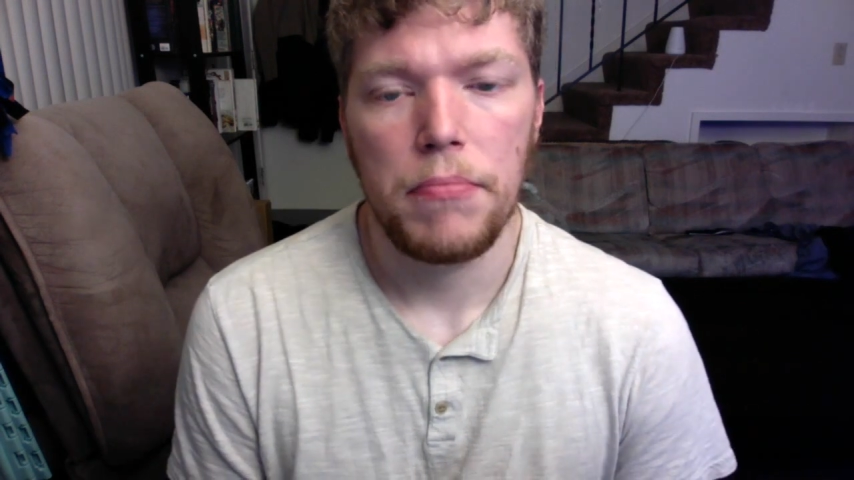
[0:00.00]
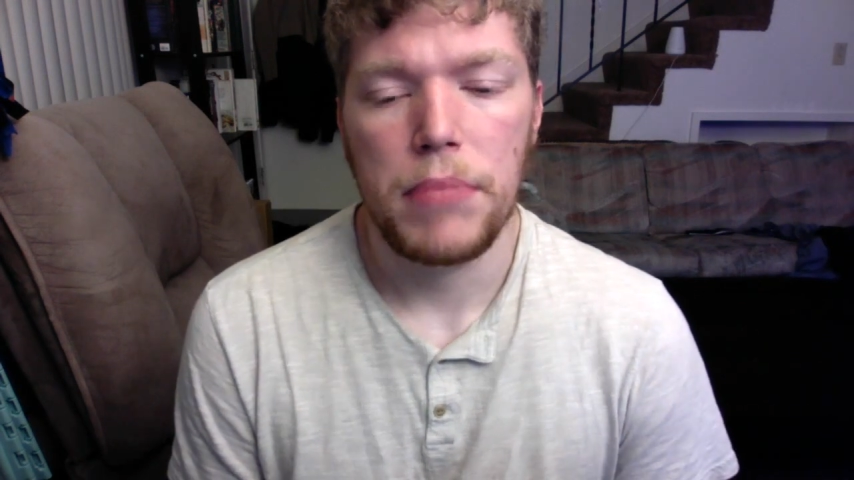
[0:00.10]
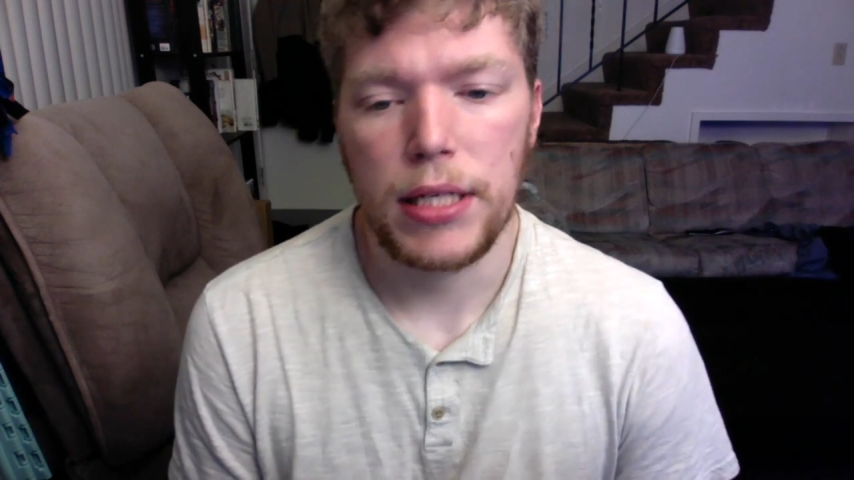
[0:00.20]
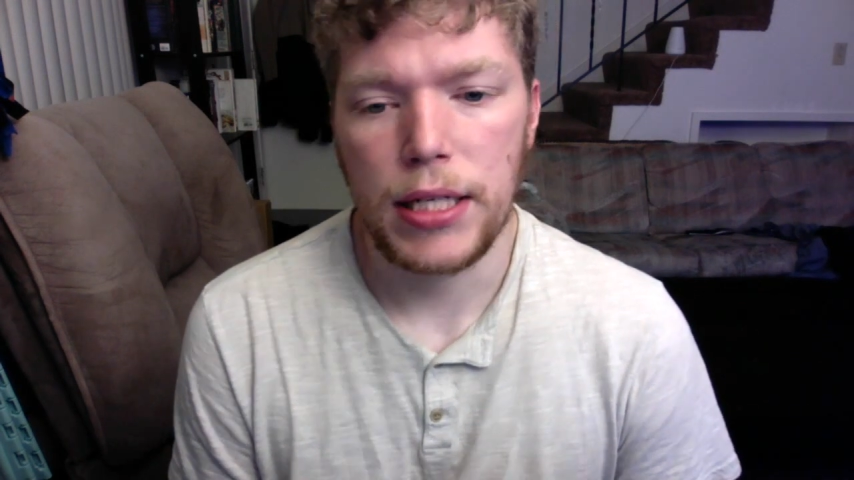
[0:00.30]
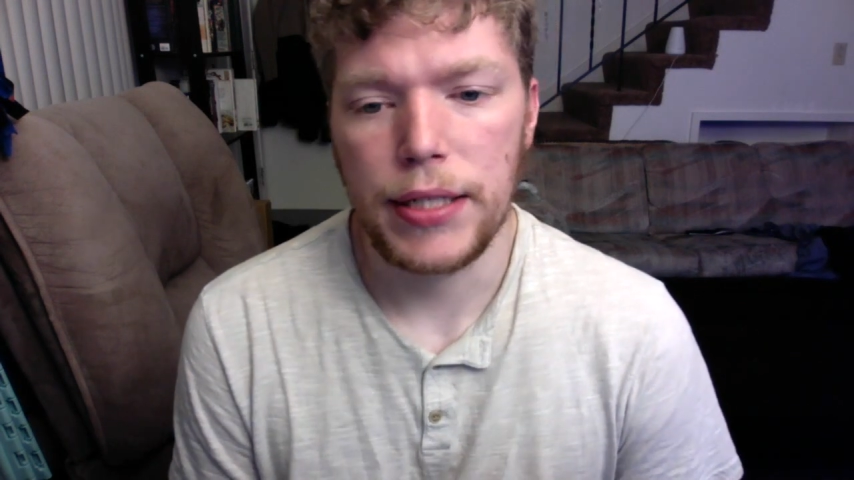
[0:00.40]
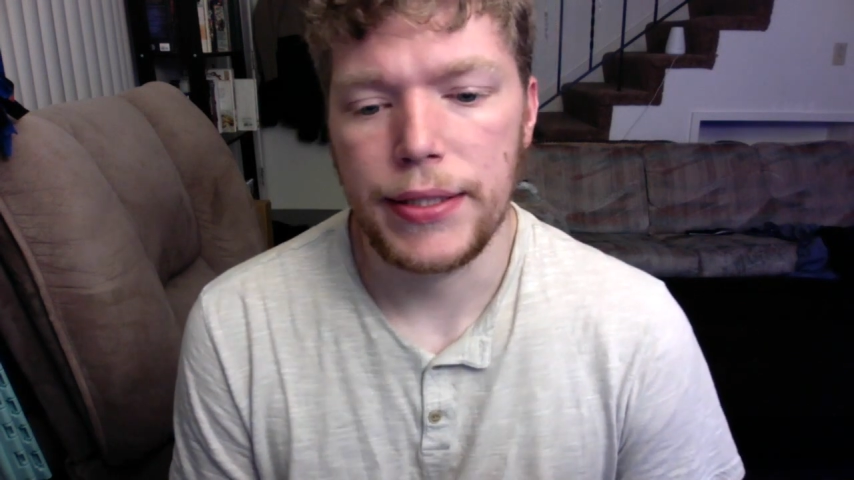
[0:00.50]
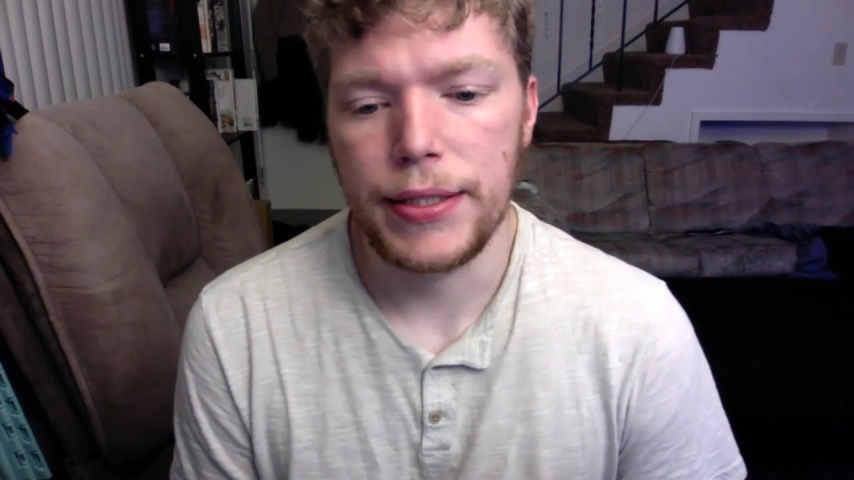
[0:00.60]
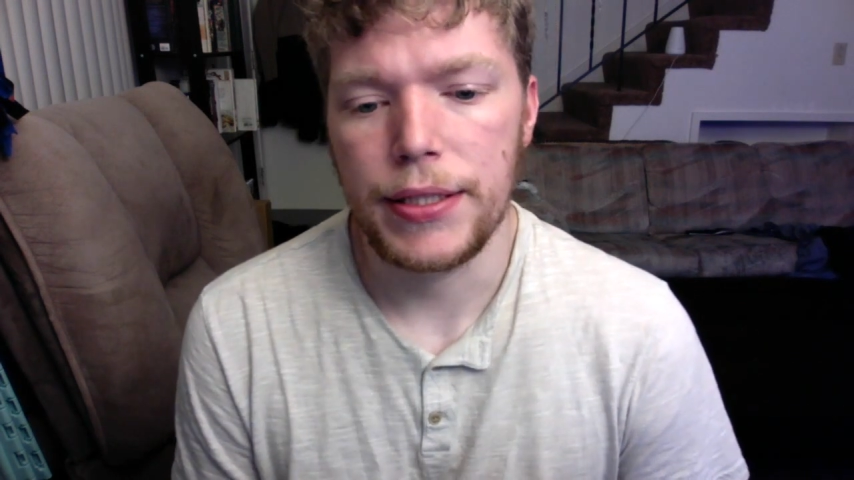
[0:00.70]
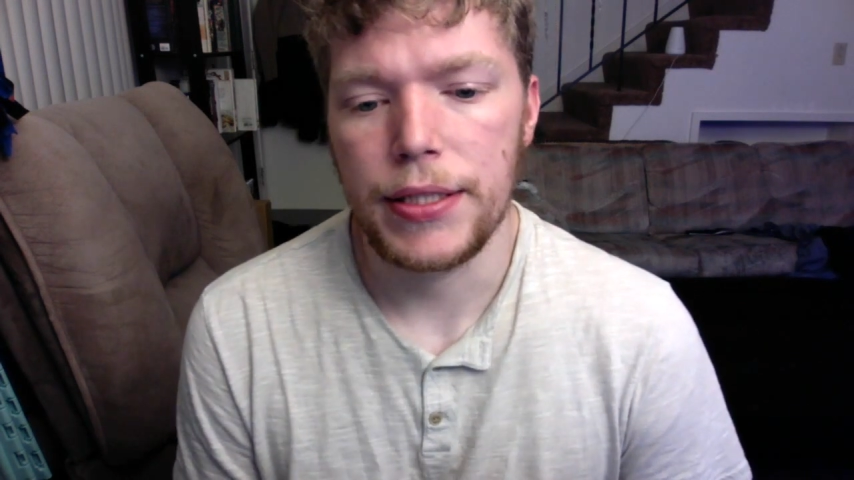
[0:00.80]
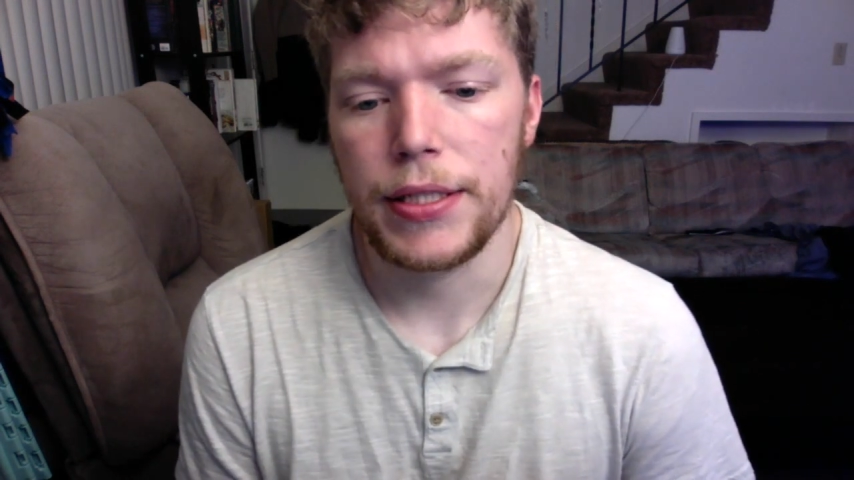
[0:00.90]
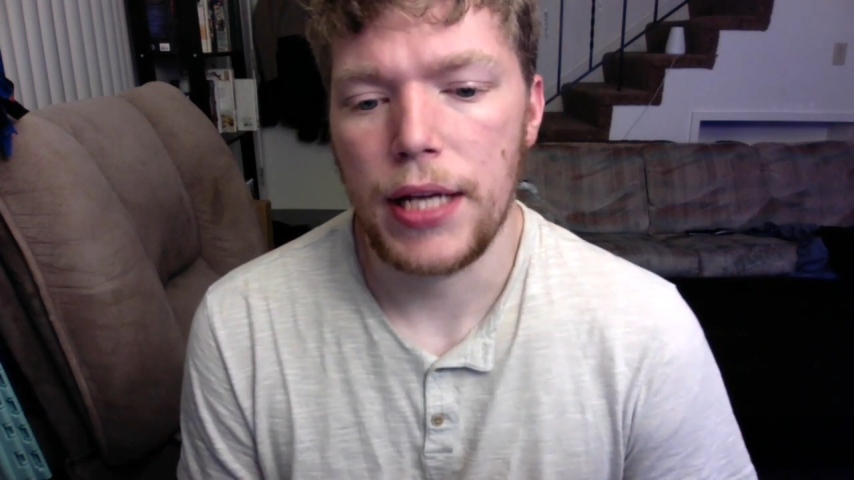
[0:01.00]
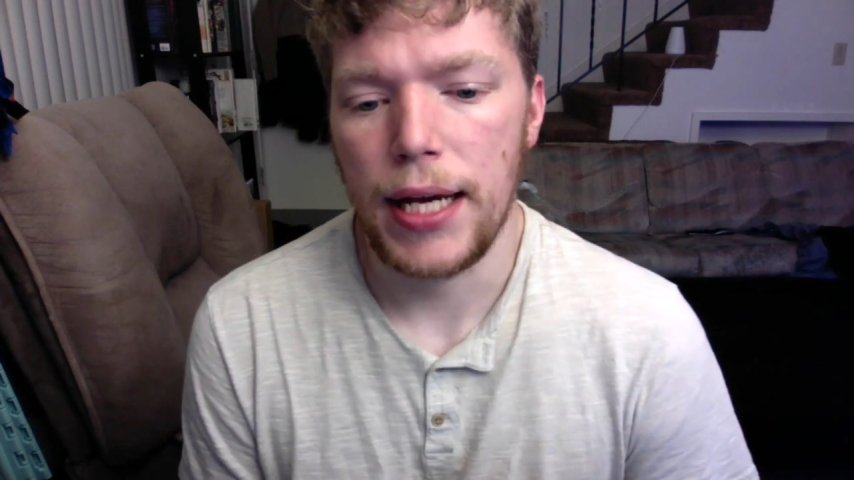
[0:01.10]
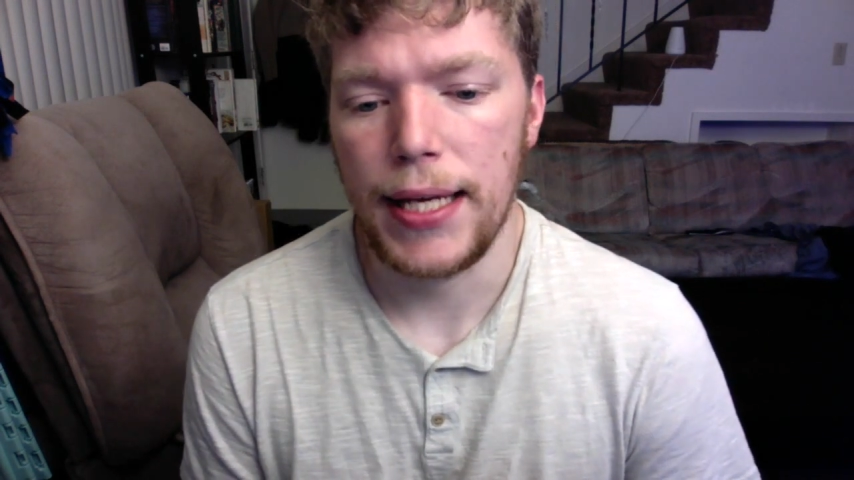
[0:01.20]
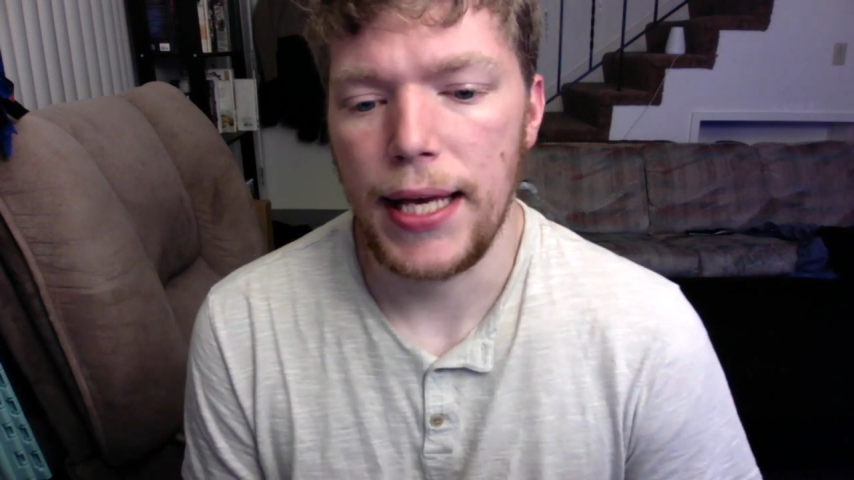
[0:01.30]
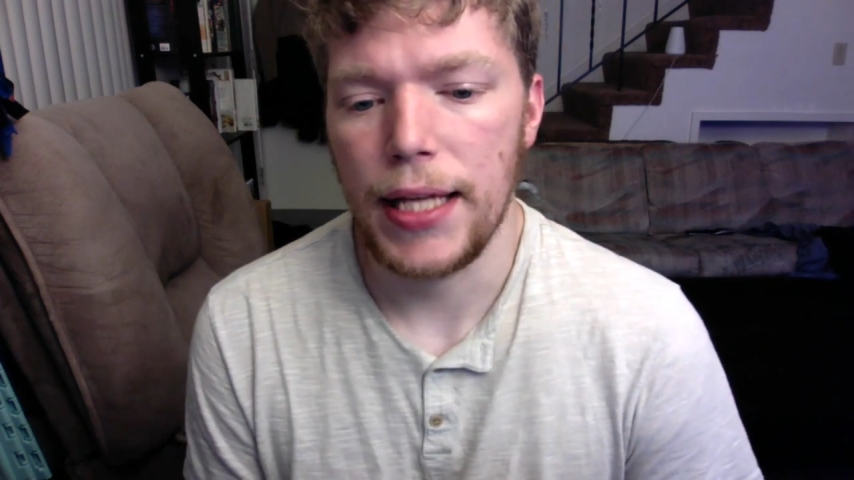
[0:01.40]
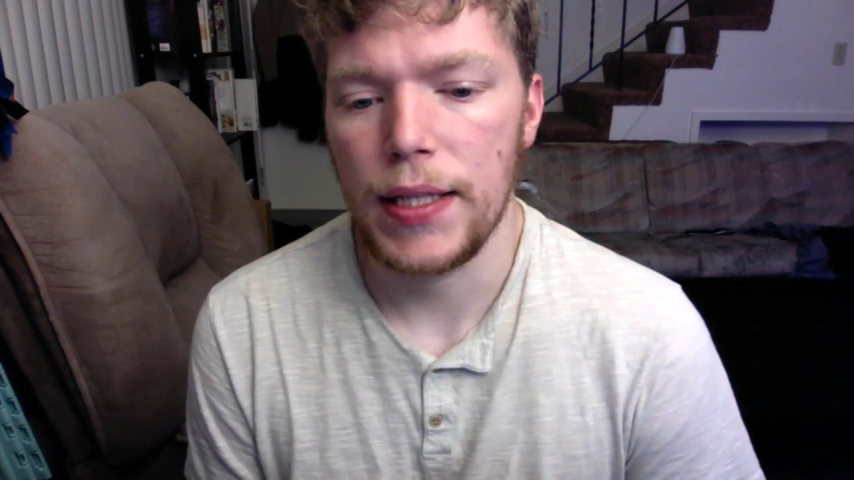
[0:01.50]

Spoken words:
Because I can't